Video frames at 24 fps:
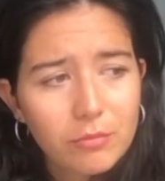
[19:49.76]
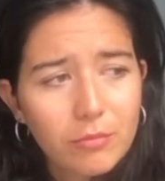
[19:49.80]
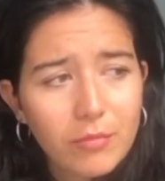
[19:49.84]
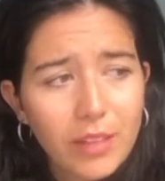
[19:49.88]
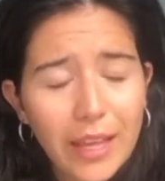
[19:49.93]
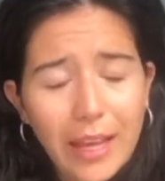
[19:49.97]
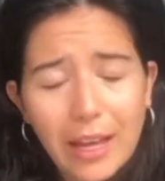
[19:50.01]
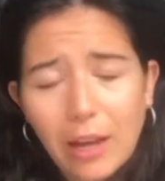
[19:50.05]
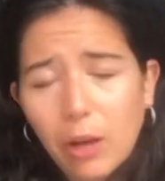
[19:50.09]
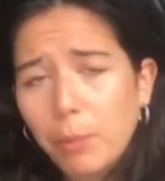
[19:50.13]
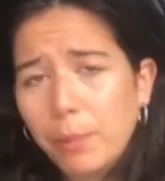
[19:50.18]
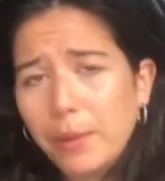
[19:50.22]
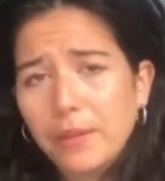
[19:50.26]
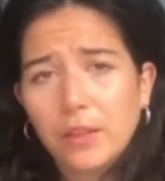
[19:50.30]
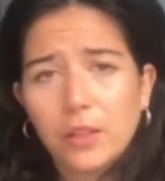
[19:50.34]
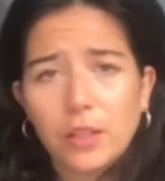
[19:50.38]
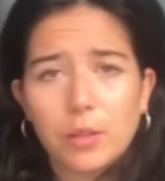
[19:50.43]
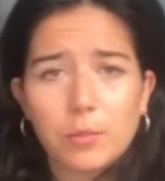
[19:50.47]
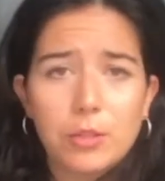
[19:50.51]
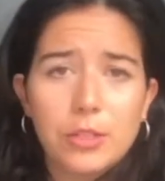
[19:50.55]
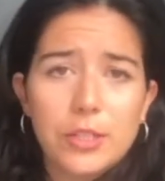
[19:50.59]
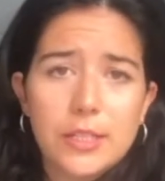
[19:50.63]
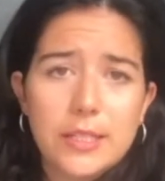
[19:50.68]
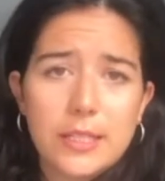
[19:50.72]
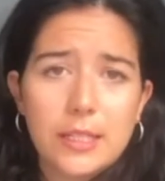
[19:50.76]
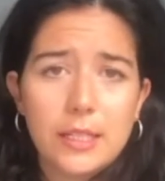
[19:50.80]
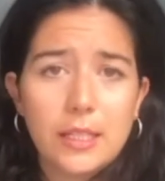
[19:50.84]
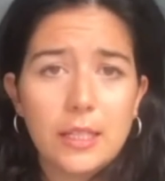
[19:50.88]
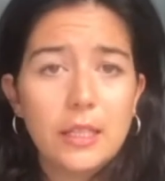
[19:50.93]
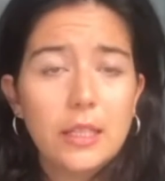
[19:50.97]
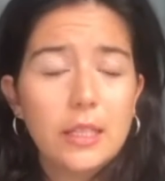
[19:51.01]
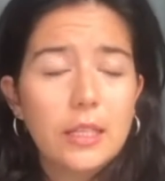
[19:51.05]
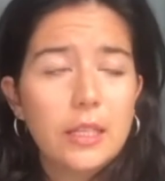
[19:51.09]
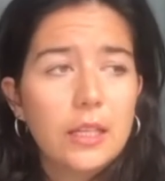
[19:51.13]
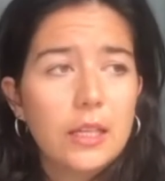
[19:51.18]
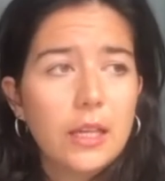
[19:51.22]
helping the community
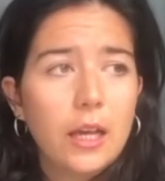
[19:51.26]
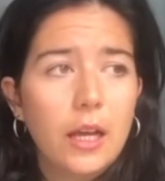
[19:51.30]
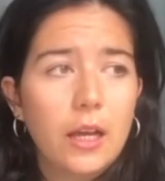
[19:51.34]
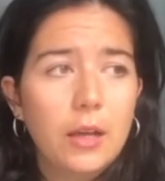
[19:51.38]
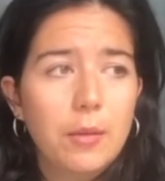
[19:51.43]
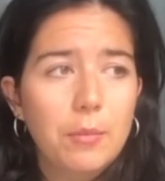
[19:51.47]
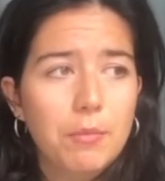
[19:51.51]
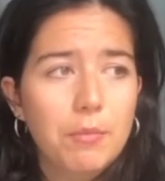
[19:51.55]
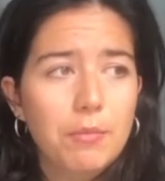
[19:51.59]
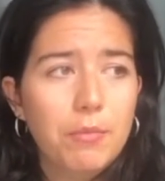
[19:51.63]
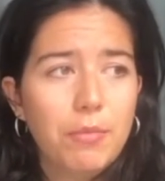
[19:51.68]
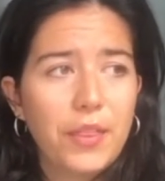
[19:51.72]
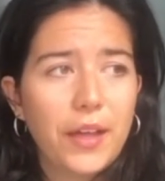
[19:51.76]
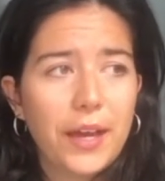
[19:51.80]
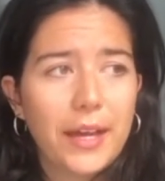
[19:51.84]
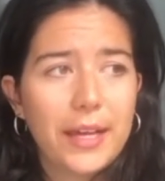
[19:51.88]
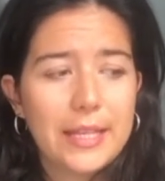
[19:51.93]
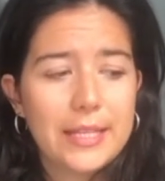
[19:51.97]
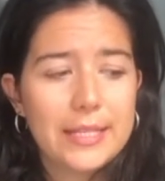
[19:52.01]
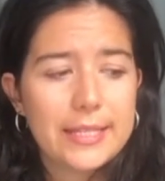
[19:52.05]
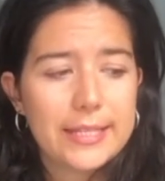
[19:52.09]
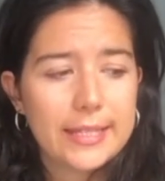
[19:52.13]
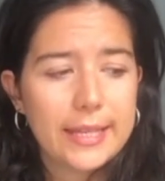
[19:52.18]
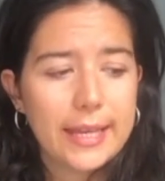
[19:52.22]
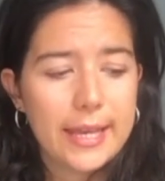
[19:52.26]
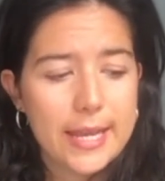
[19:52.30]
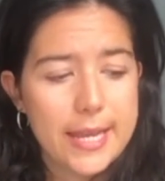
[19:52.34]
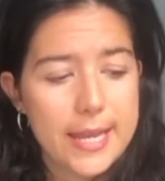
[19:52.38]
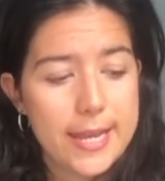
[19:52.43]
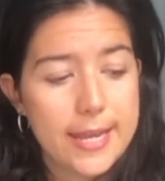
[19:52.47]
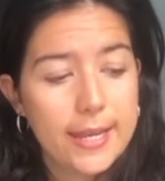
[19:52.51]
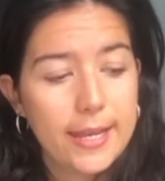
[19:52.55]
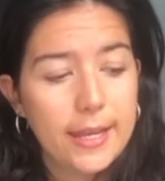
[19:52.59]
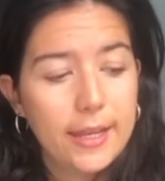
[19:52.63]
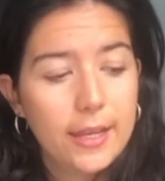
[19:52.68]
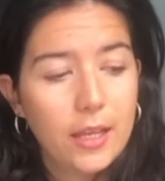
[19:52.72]
that it's
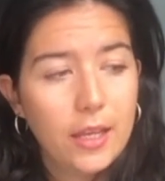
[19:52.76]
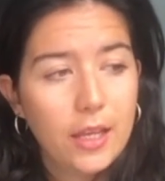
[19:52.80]
in,